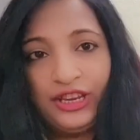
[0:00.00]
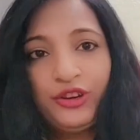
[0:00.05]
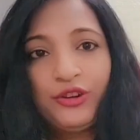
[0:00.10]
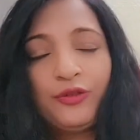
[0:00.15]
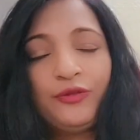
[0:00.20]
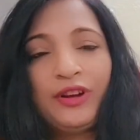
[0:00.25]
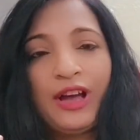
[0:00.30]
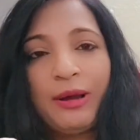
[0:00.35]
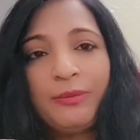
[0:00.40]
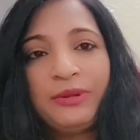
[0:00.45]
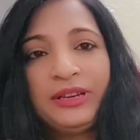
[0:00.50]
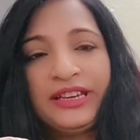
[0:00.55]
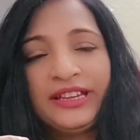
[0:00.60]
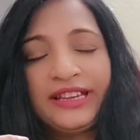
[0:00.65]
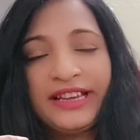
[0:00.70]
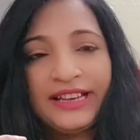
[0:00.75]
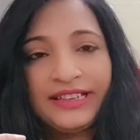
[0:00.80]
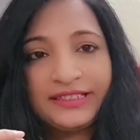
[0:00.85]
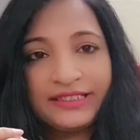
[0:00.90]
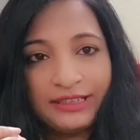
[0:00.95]
in your
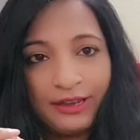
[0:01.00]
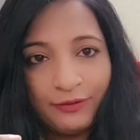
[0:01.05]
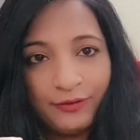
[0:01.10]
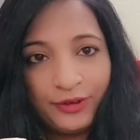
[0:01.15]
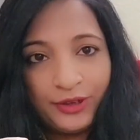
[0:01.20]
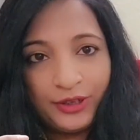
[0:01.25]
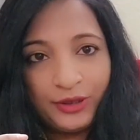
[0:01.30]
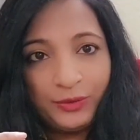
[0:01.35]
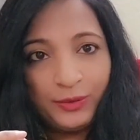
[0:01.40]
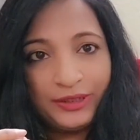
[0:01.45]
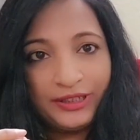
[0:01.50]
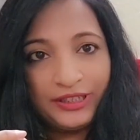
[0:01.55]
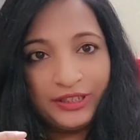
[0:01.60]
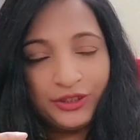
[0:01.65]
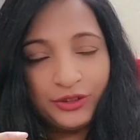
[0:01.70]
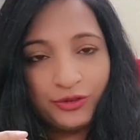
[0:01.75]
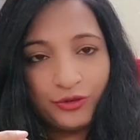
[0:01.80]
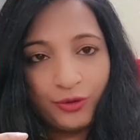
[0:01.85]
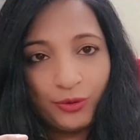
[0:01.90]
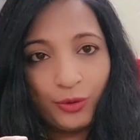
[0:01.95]
family has suffered with
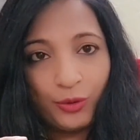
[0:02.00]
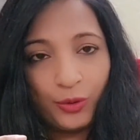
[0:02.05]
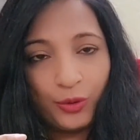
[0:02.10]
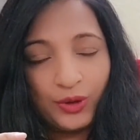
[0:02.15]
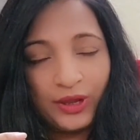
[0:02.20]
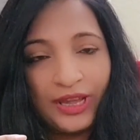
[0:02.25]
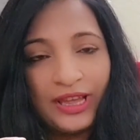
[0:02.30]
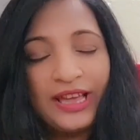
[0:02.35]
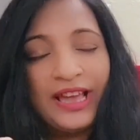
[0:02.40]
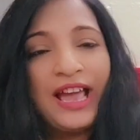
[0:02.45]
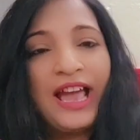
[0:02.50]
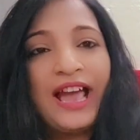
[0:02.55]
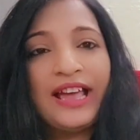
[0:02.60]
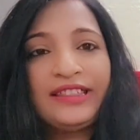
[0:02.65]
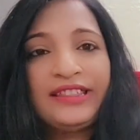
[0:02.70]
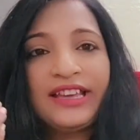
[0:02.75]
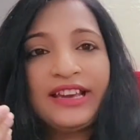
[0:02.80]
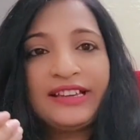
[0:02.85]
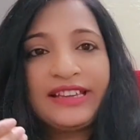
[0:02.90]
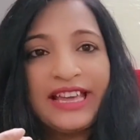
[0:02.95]
a stroke
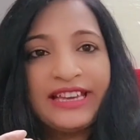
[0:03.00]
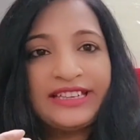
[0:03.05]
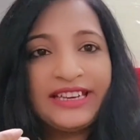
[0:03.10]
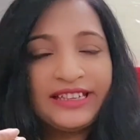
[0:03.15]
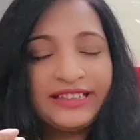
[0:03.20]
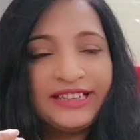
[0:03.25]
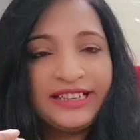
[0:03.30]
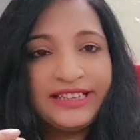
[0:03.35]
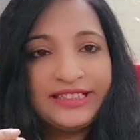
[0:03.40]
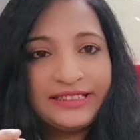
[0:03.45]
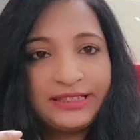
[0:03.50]
and they are getting